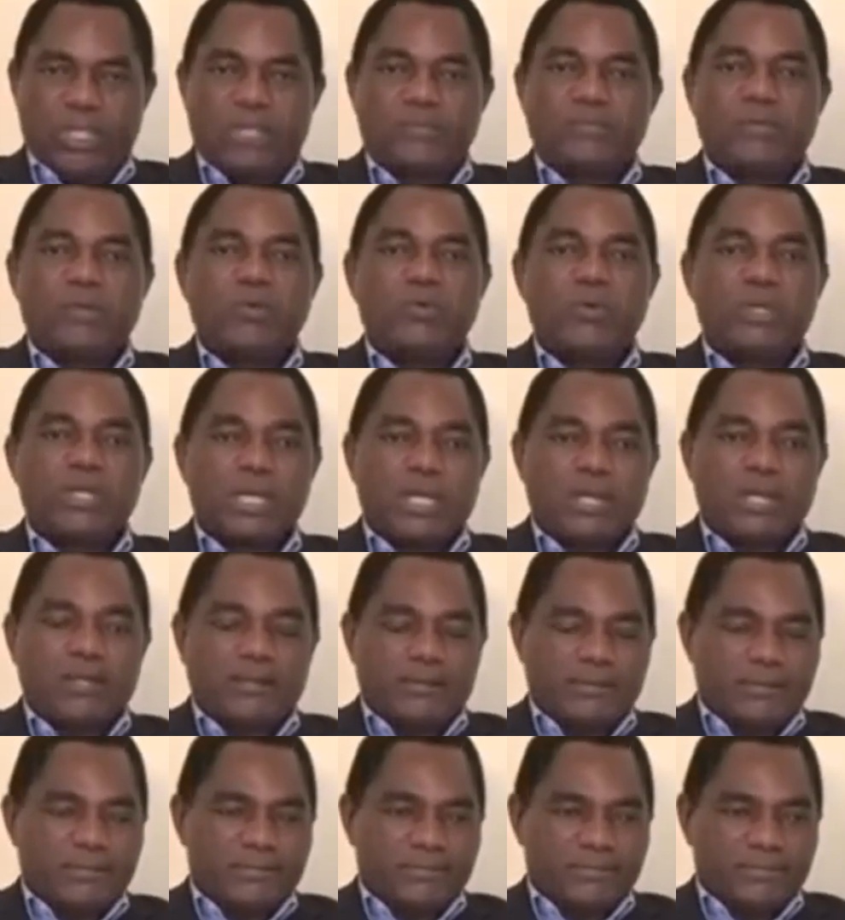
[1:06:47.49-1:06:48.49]
Whoever
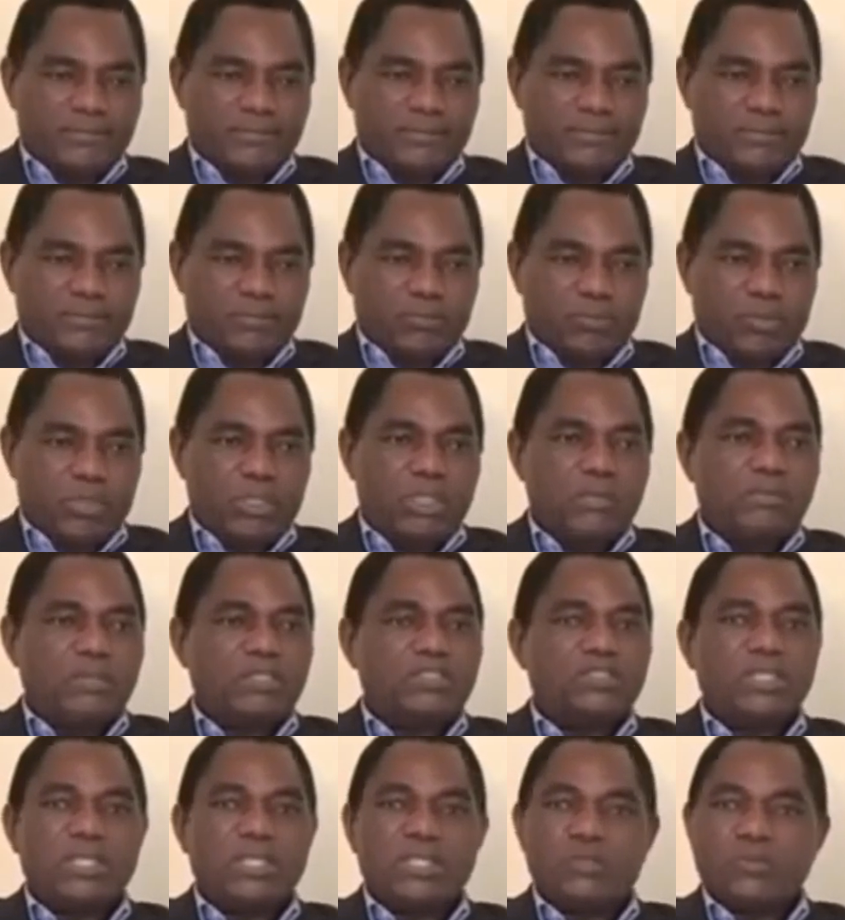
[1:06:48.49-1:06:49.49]
we are,
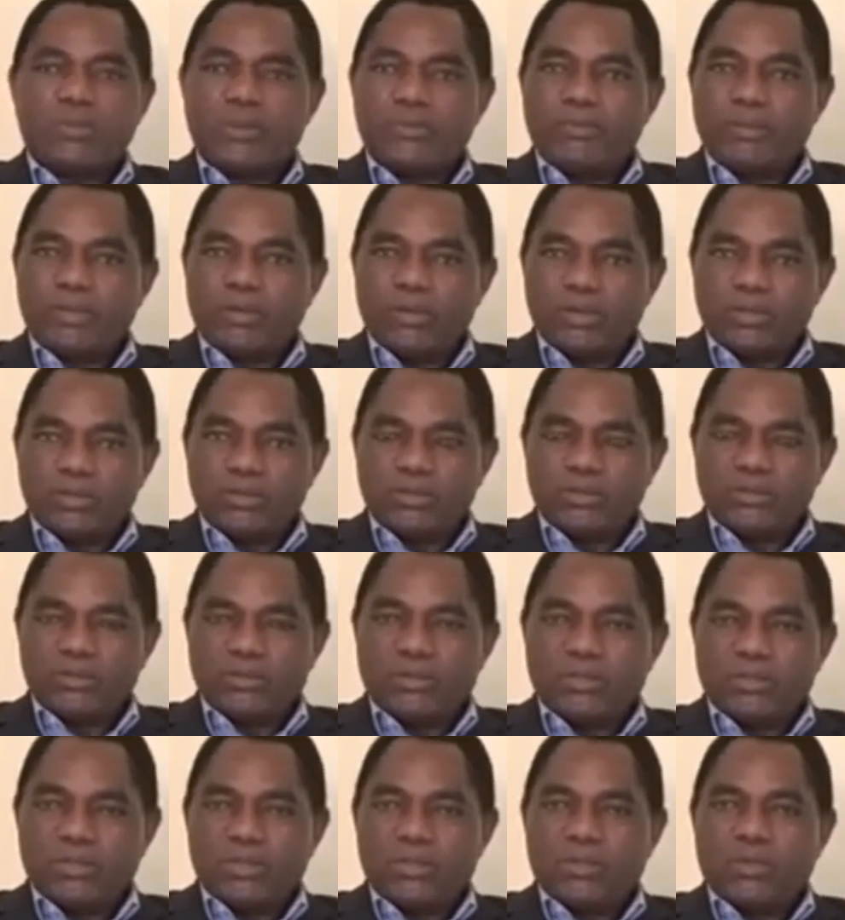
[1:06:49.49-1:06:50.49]
whatever church we
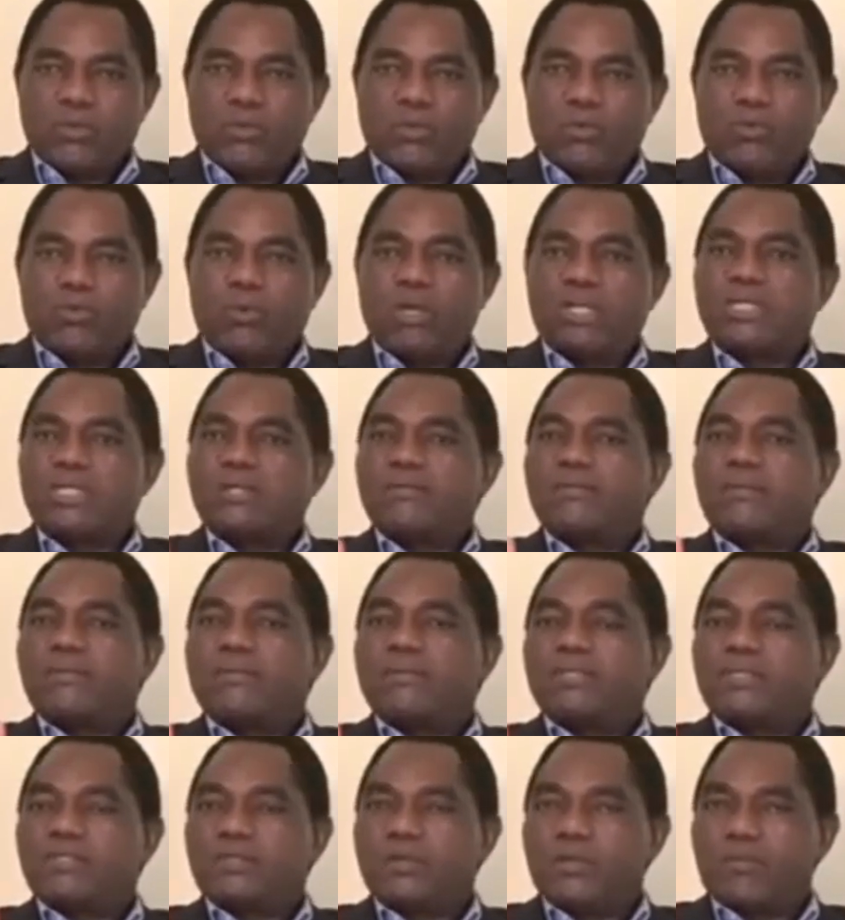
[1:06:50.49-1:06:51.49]
belong to,
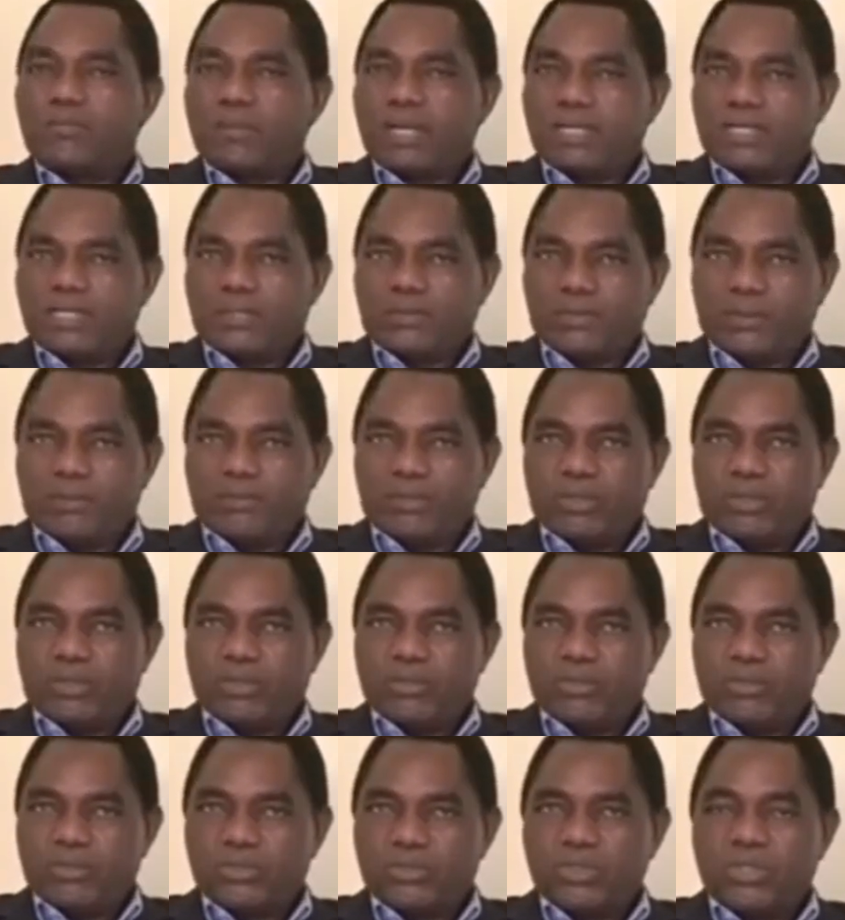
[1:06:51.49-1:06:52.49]
whatever political party
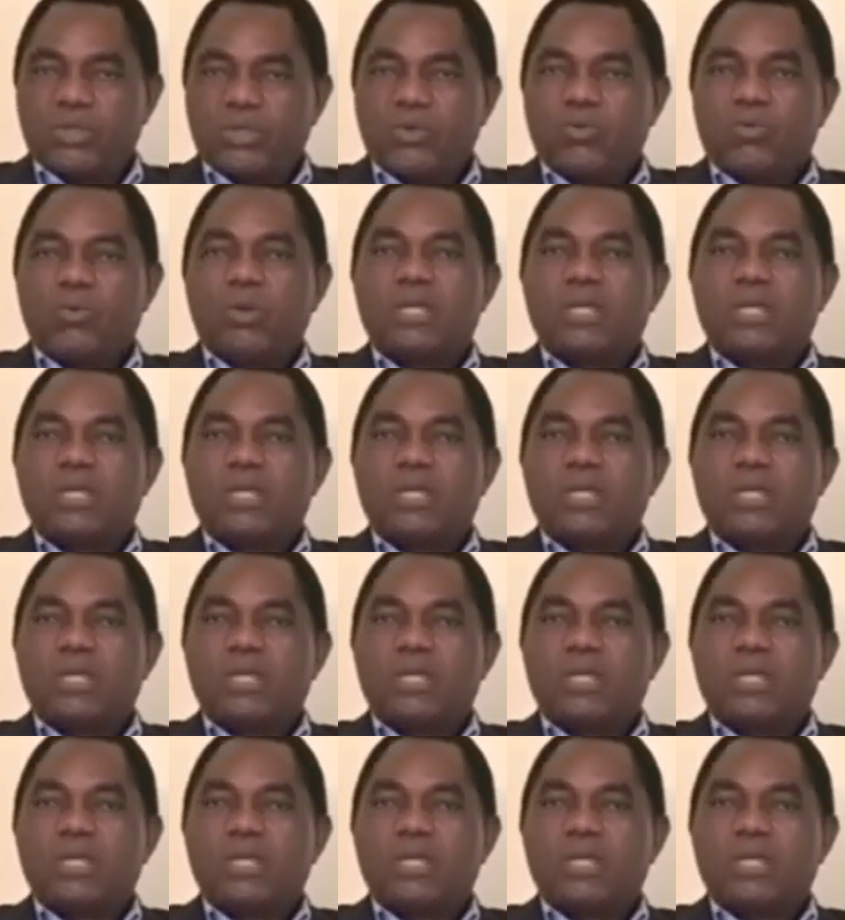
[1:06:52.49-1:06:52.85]
we belong to,